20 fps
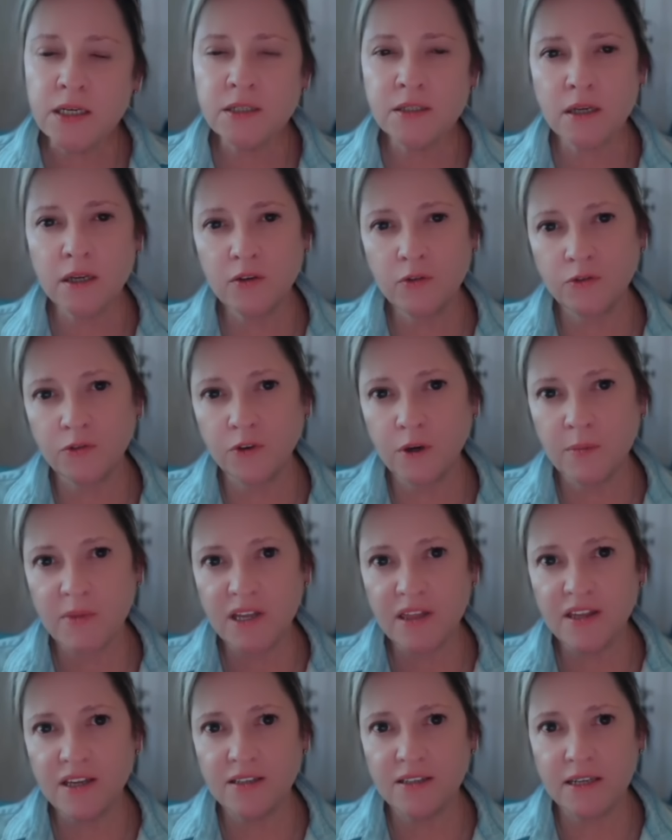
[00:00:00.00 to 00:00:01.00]
is
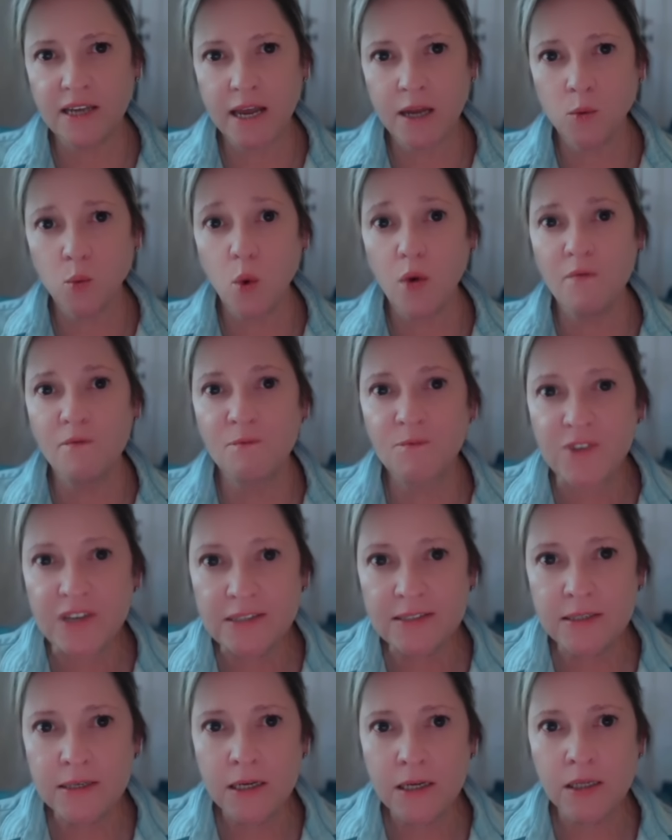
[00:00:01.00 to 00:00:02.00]
confirming that Dan will
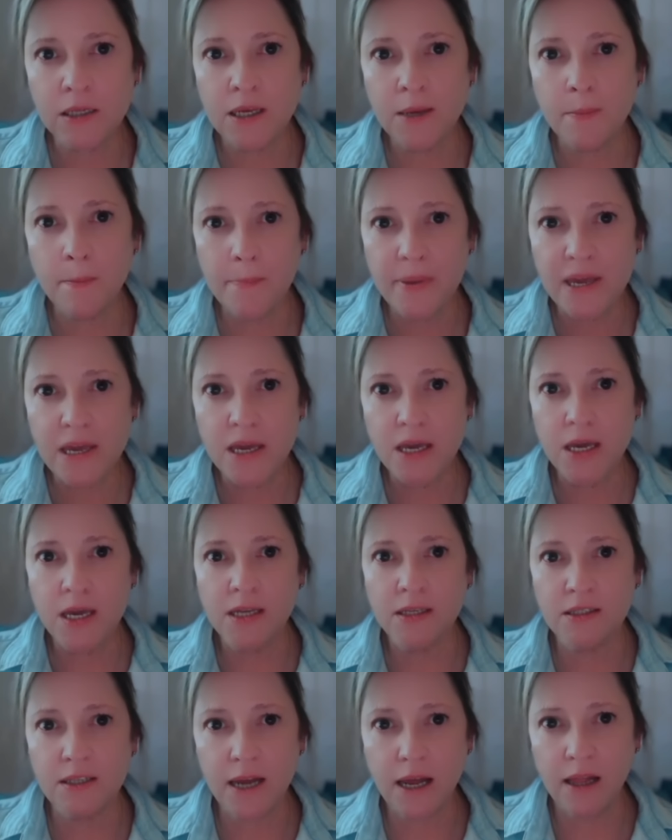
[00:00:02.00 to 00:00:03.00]
physically be
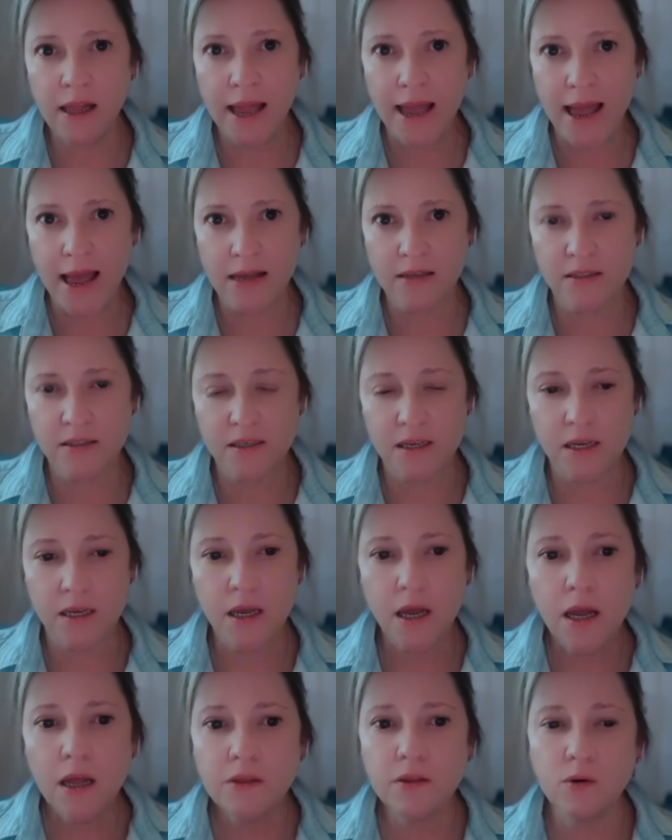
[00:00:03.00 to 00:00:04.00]
in Tallahassee
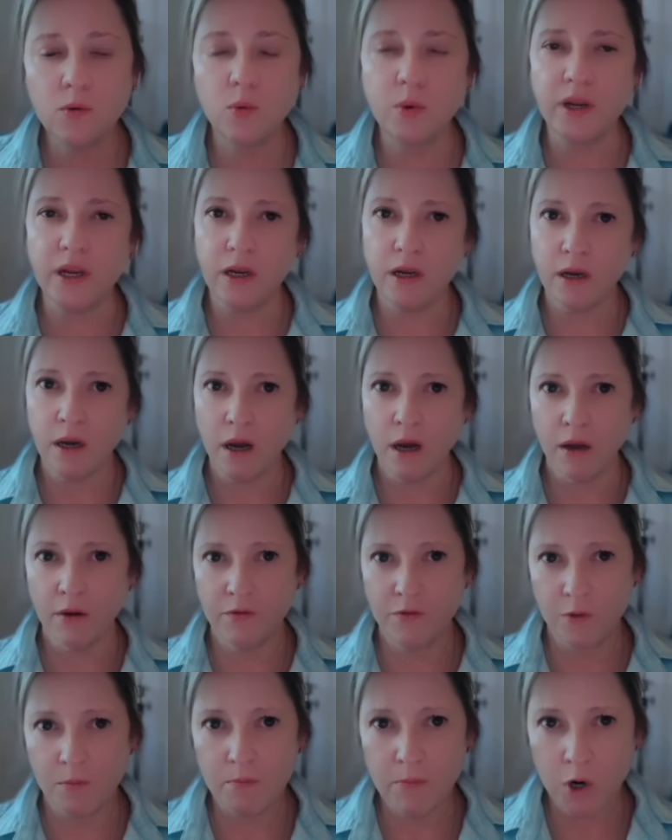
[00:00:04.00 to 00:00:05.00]
the week of
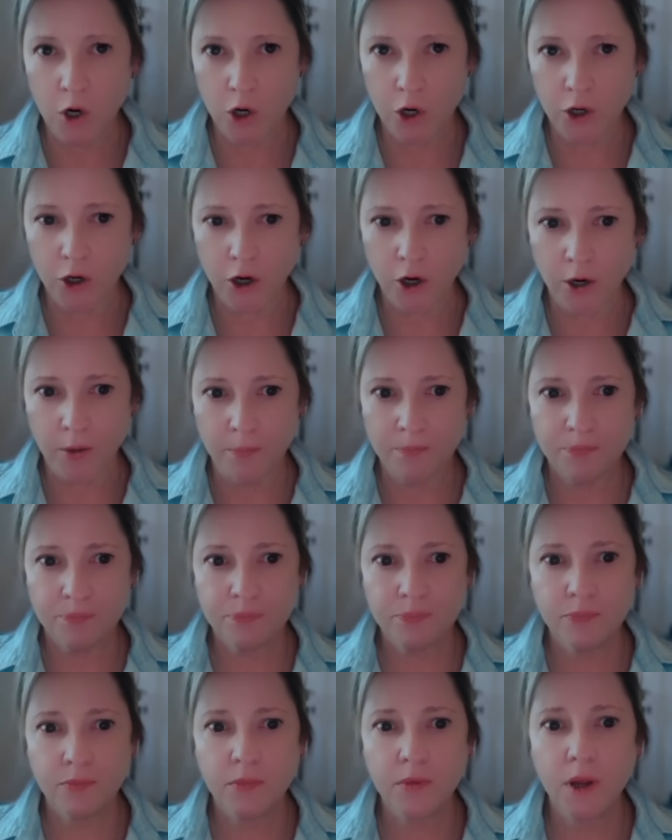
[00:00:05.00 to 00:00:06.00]
the murder.
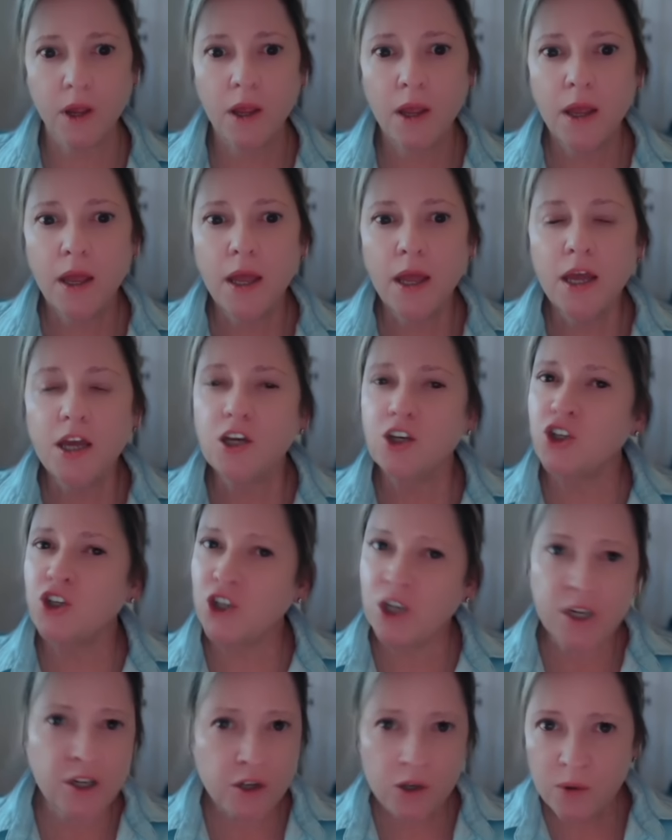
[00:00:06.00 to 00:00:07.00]

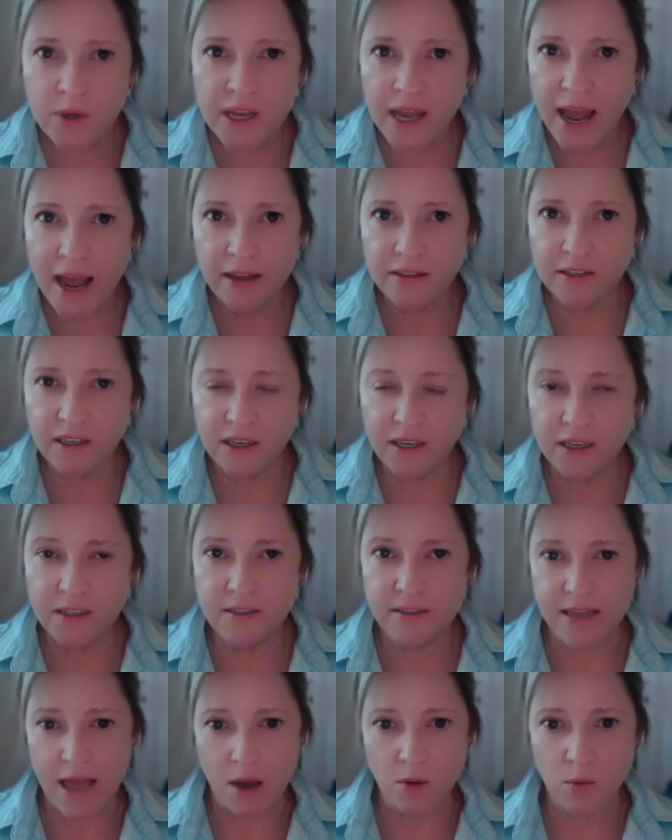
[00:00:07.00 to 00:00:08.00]
She knew he had the kids
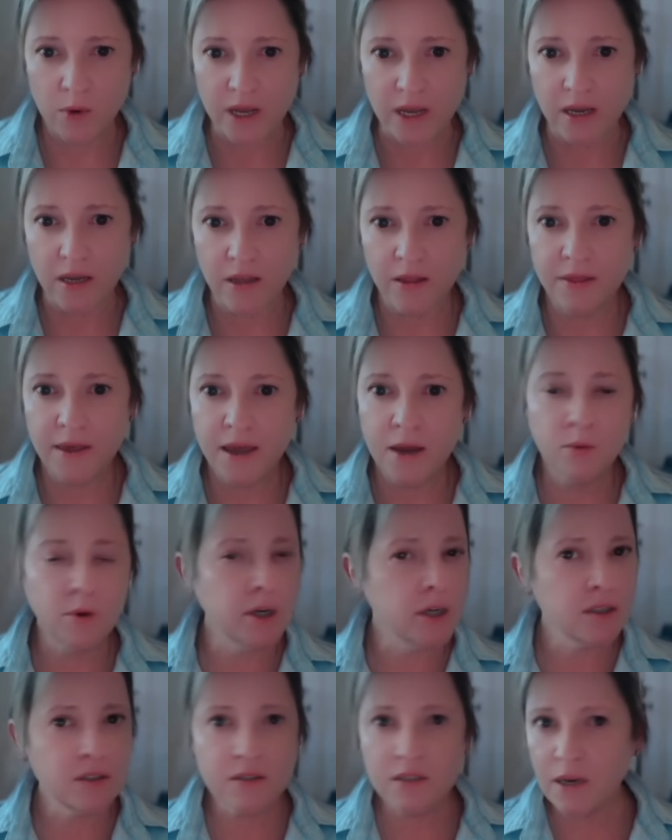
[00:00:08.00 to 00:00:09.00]
that week. They were
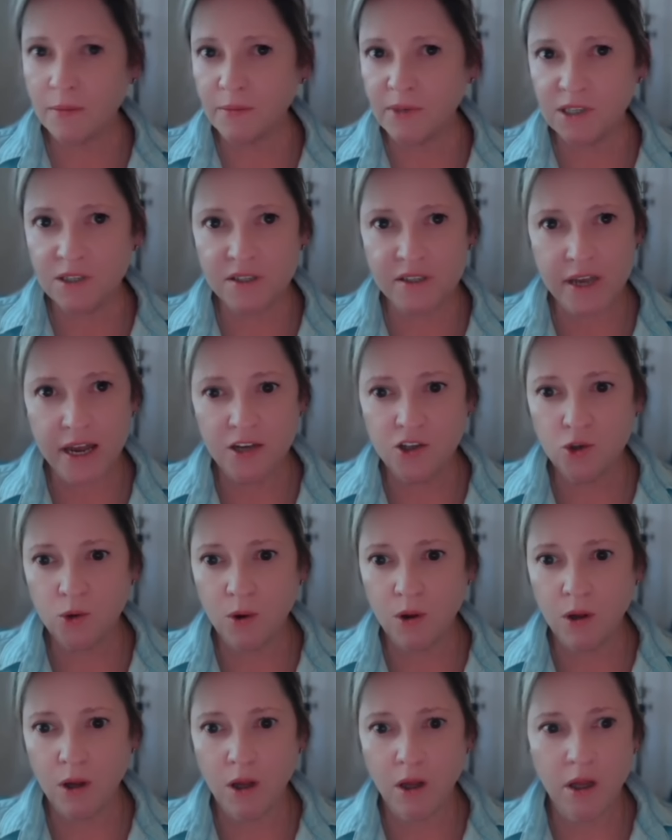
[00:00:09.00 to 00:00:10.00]
in summer
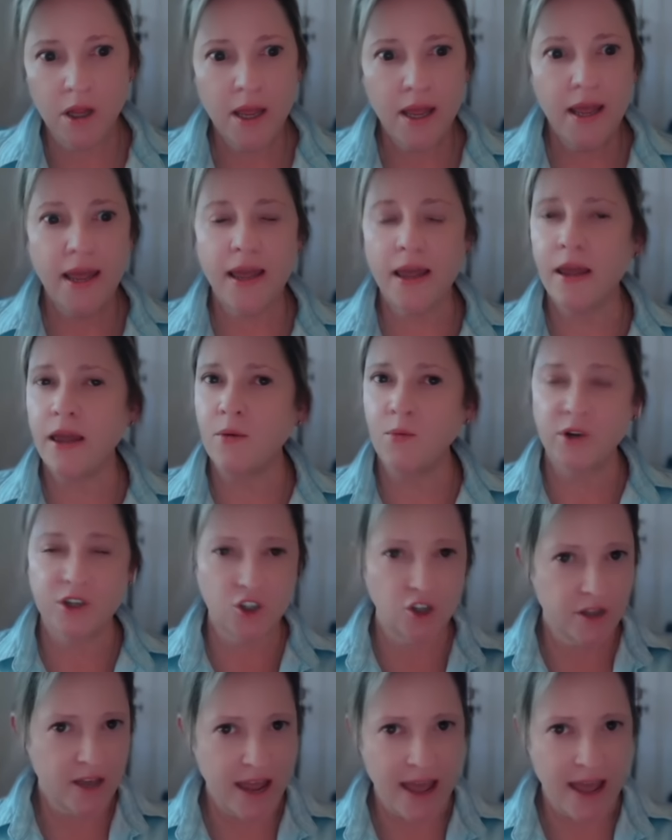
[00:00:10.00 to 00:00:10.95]
schedule, which they